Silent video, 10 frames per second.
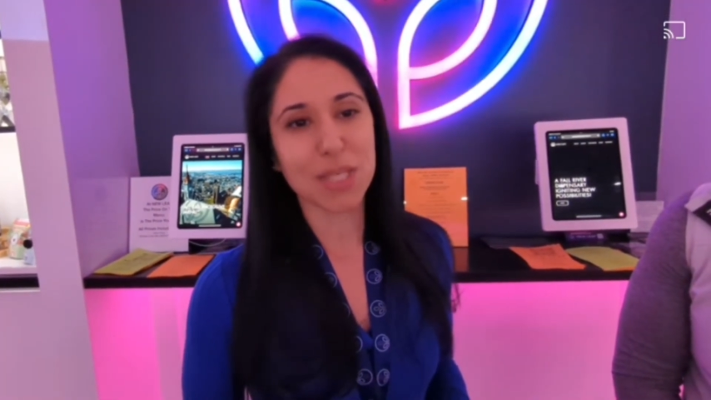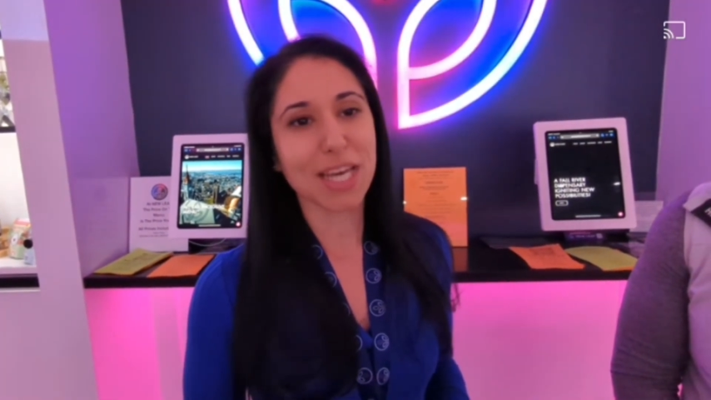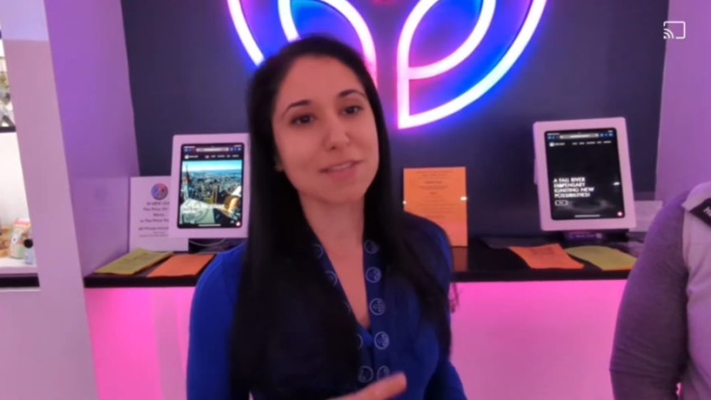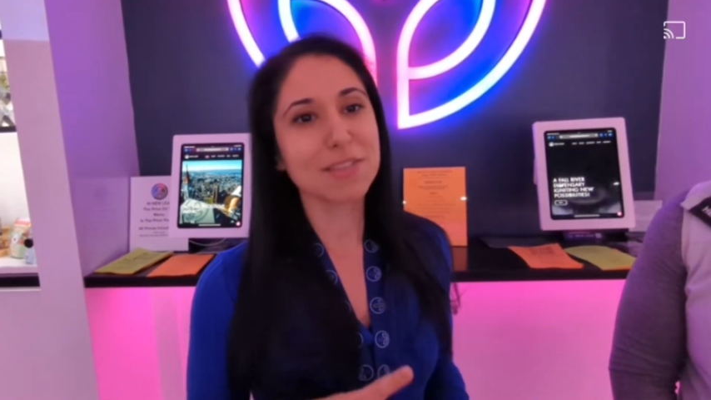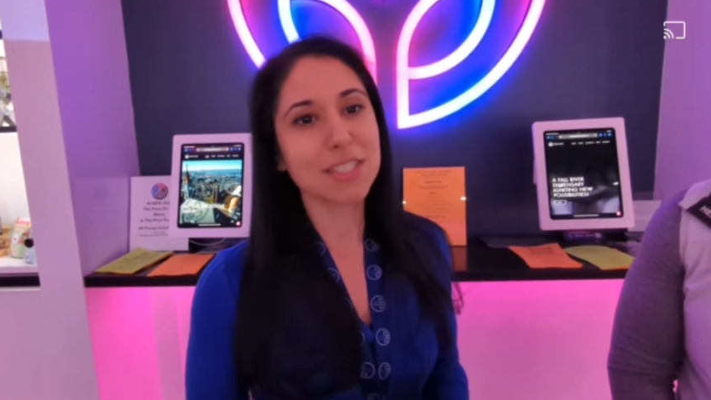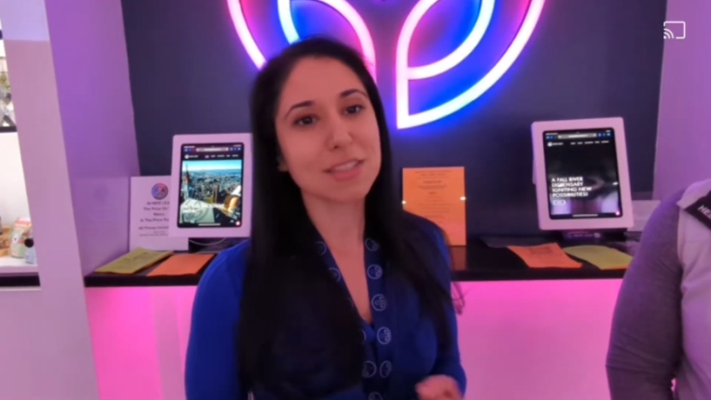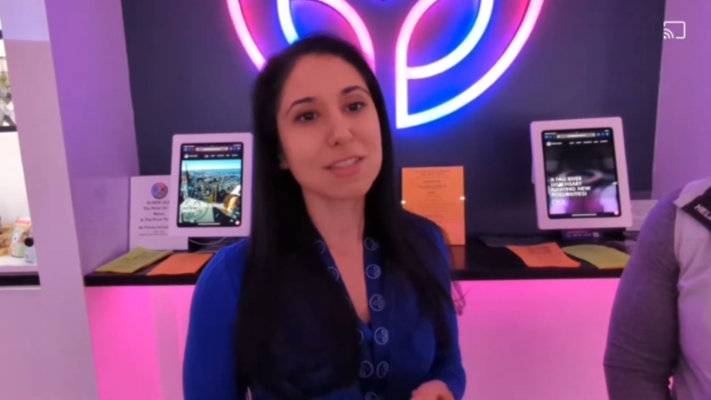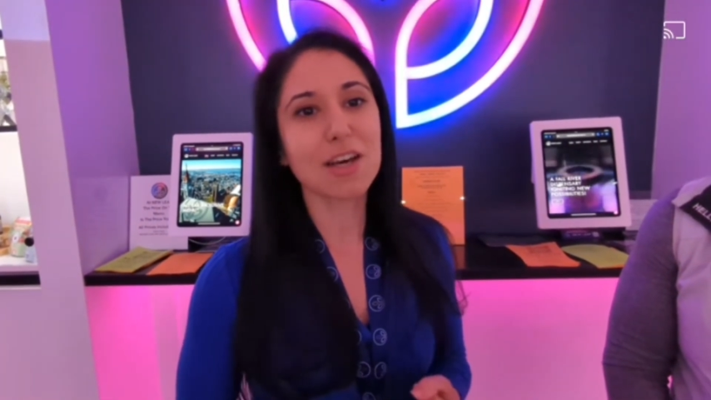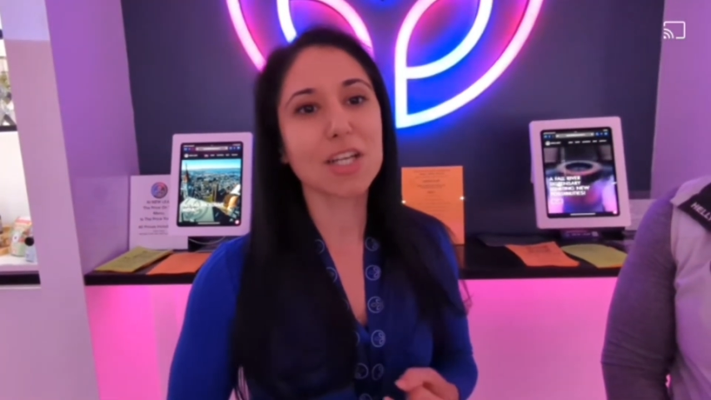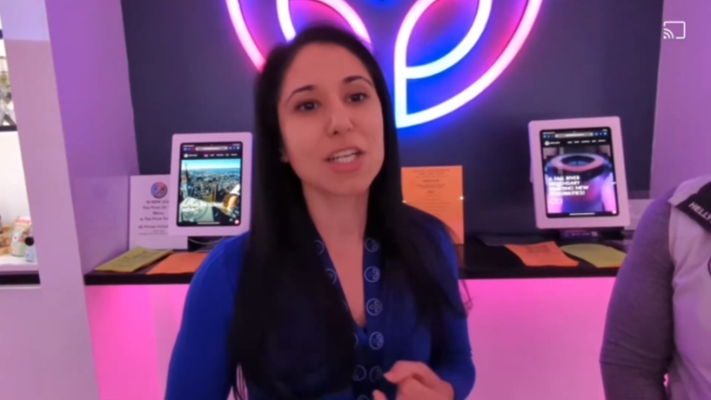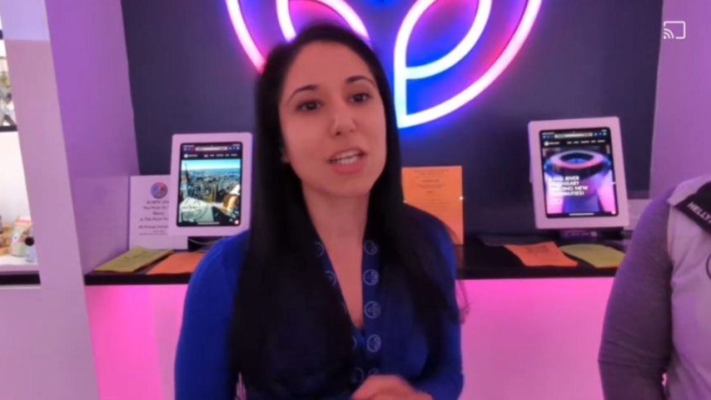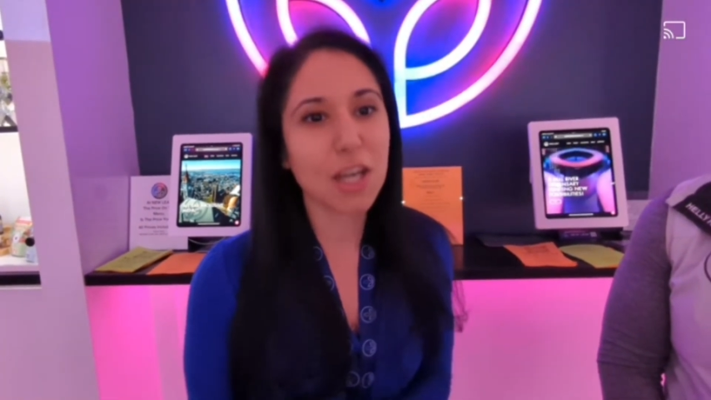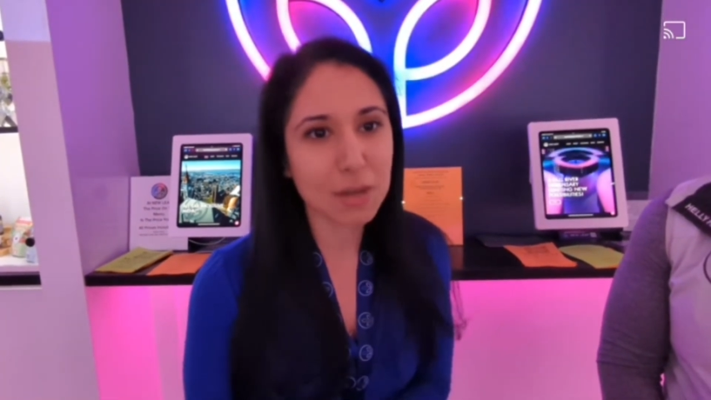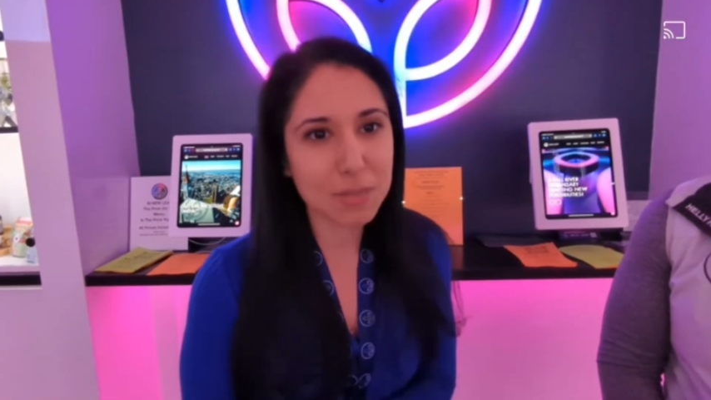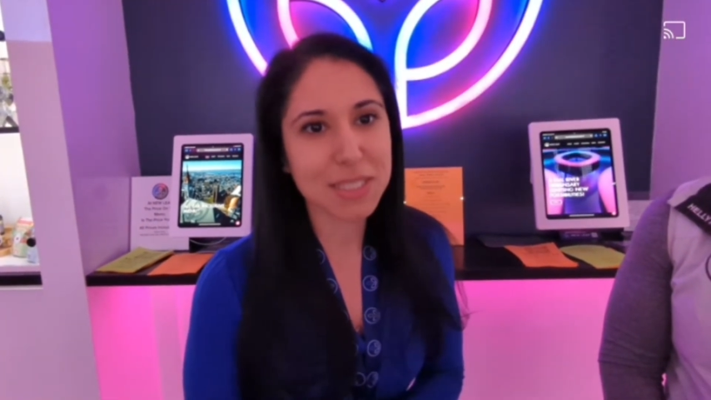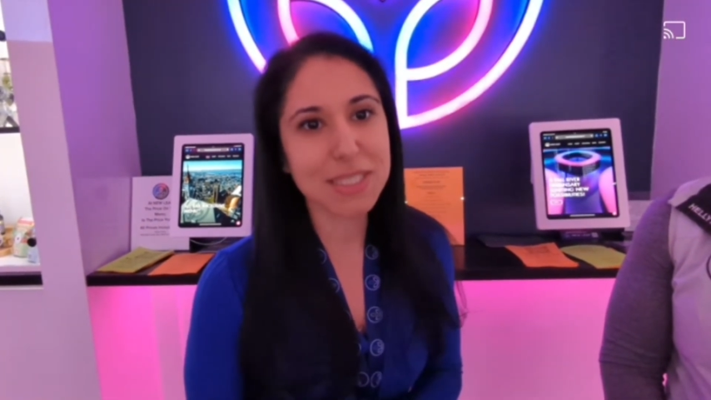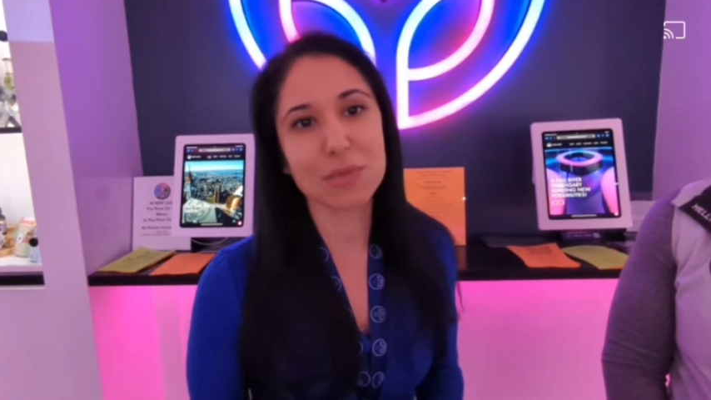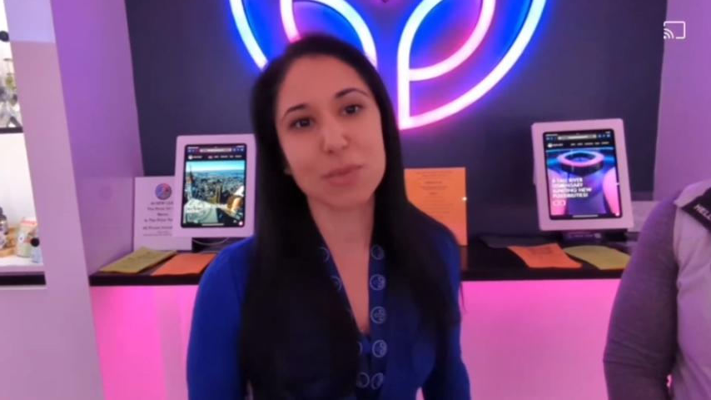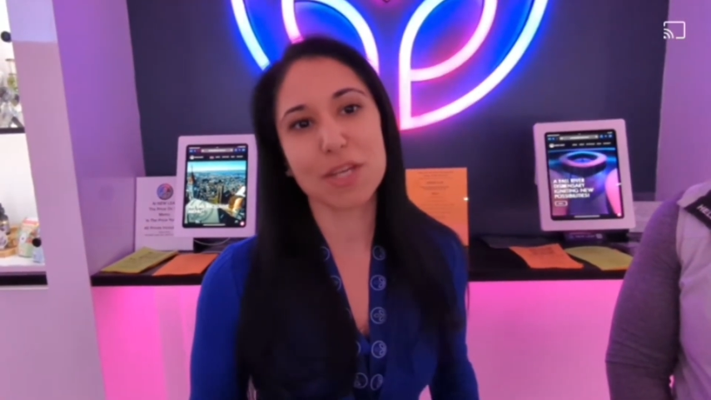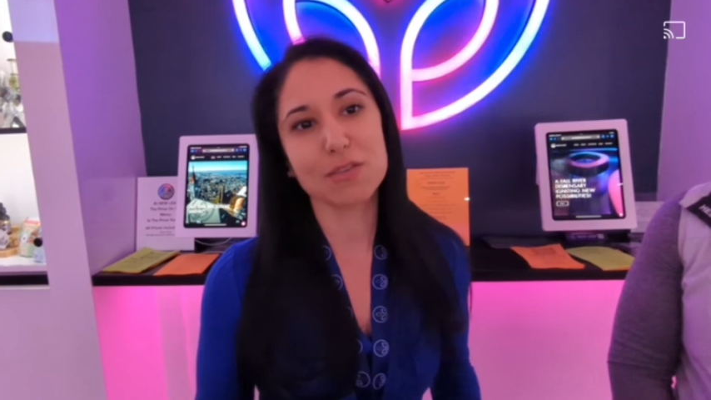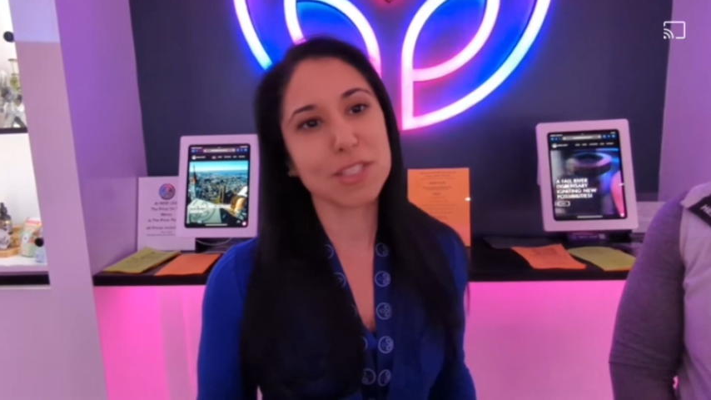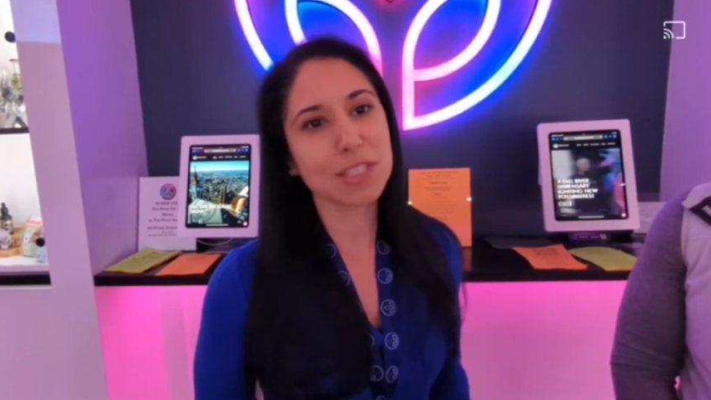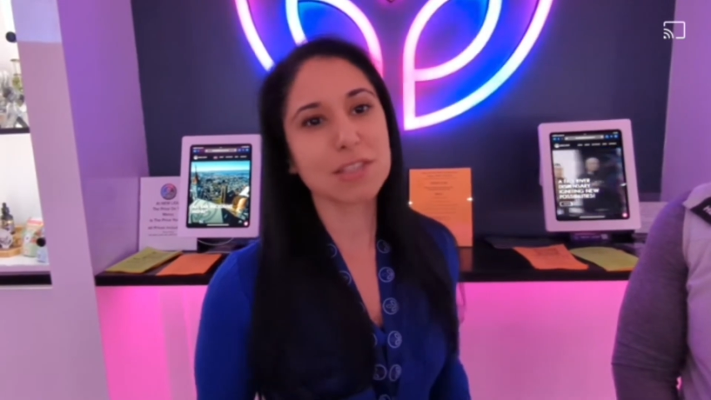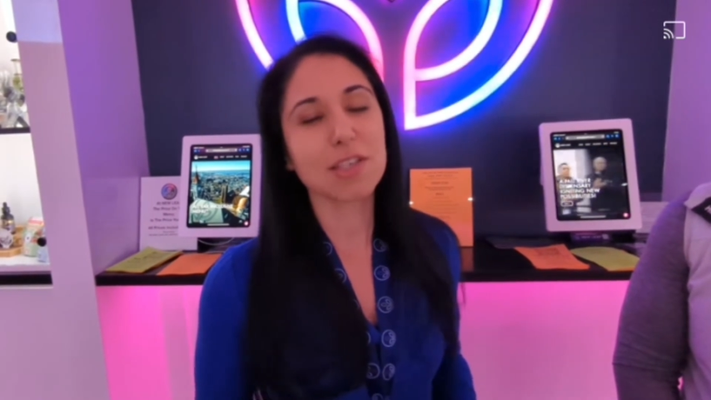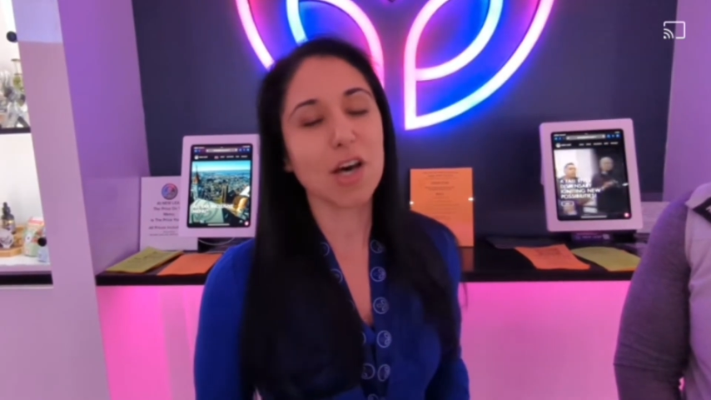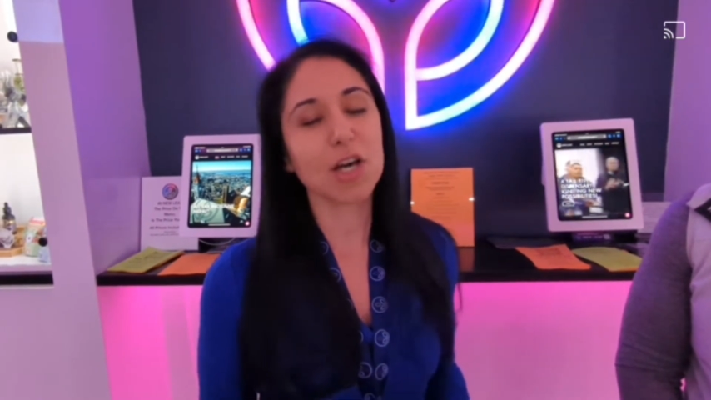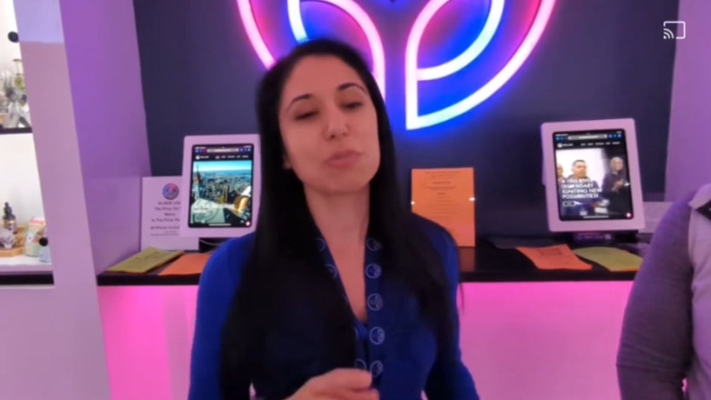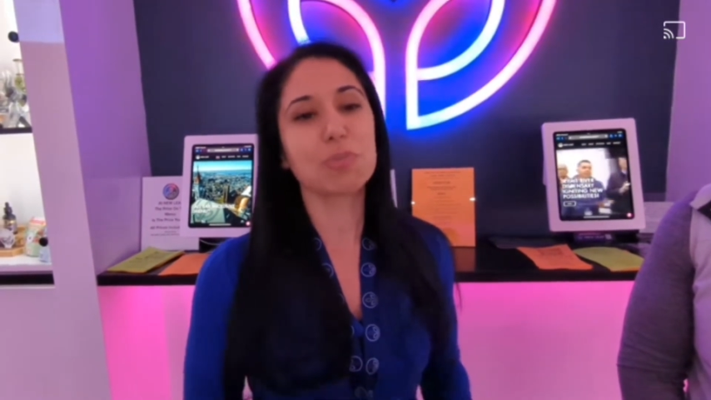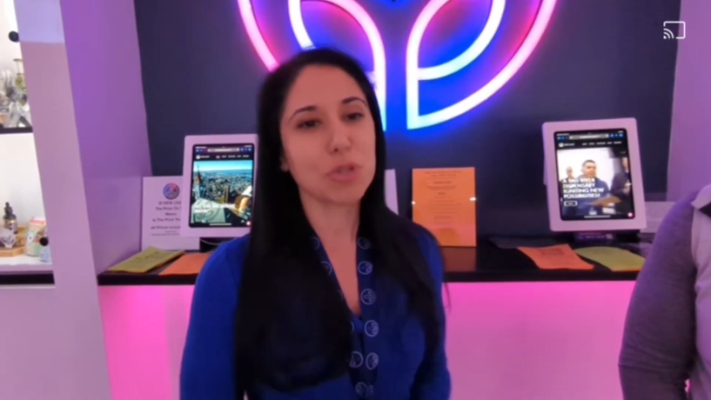We have deals on gummies and we have deals on